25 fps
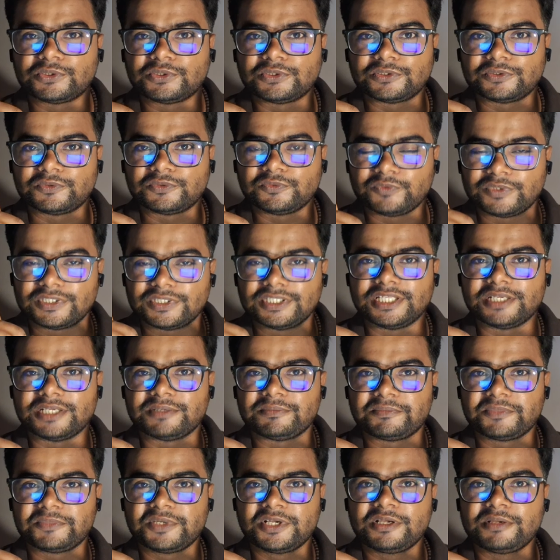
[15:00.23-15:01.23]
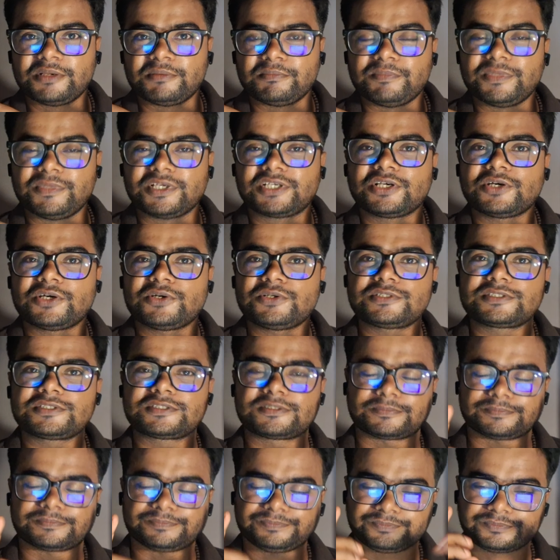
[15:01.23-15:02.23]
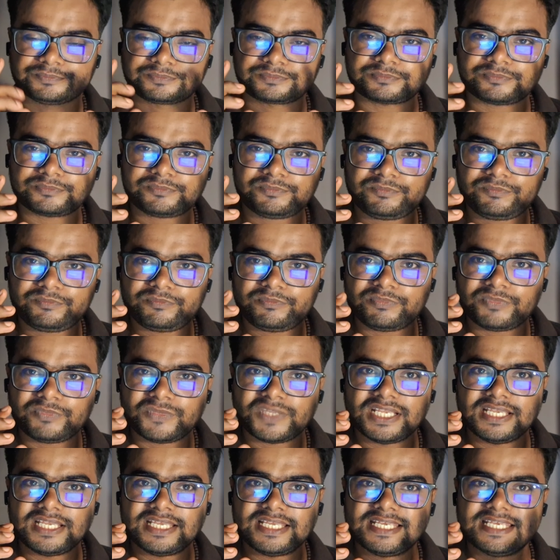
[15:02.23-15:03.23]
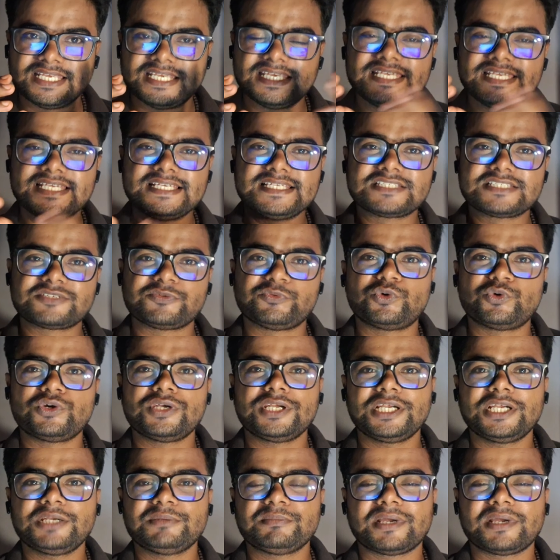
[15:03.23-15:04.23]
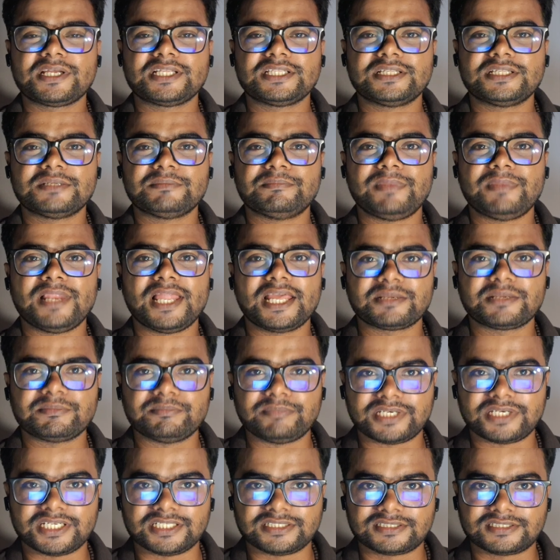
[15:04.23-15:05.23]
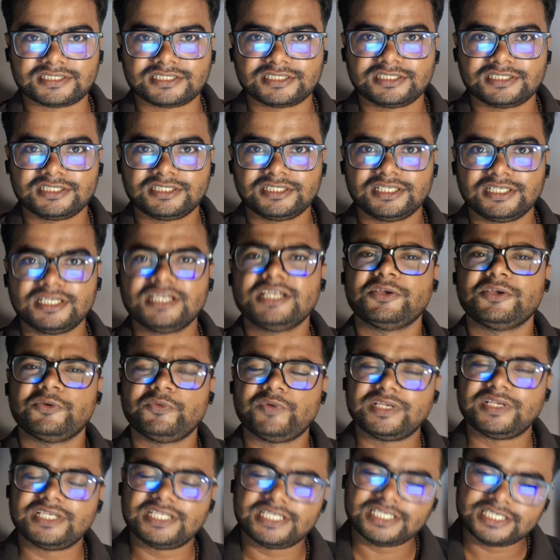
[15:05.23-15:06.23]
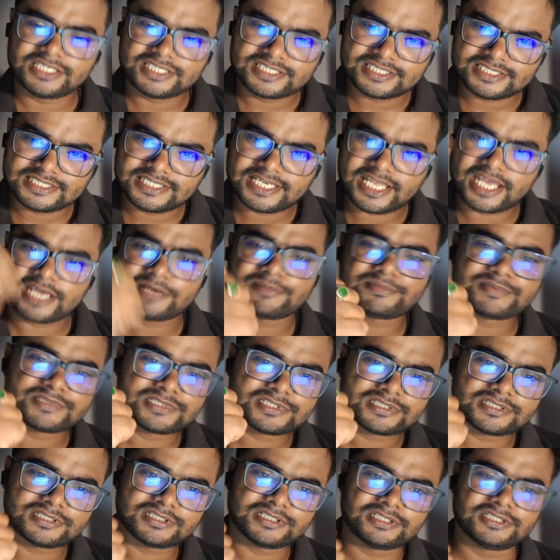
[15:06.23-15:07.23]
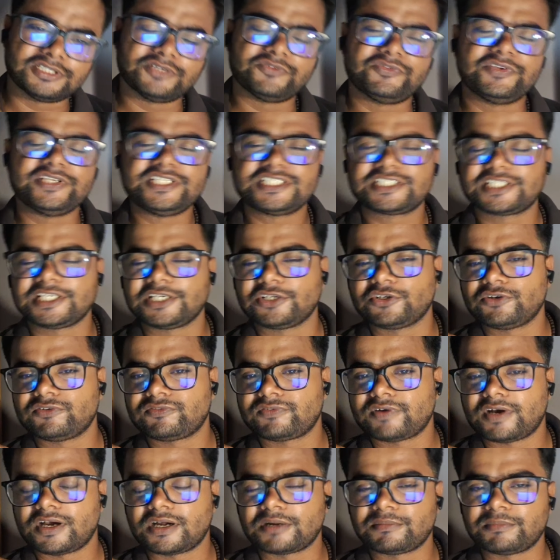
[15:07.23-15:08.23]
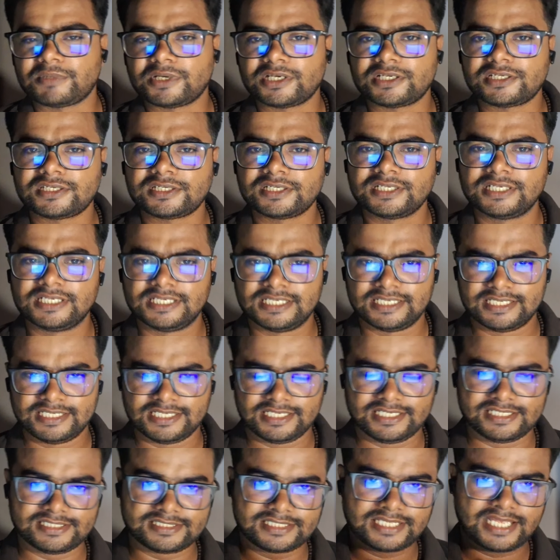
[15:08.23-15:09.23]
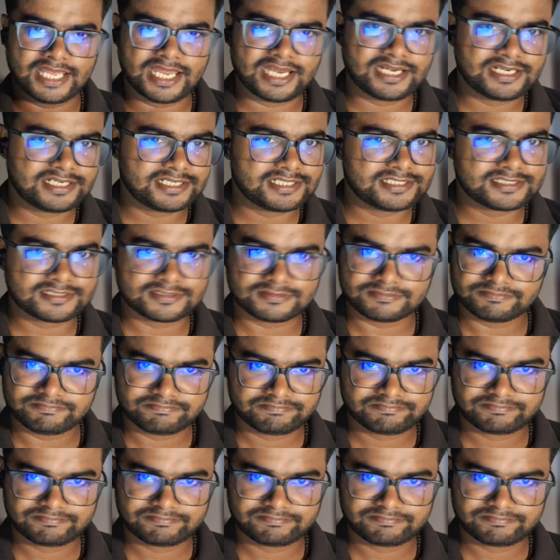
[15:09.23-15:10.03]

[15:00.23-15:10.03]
go with them because he is wounded by the Black Breath. When he stabs the Witch King of Angmar, his hand is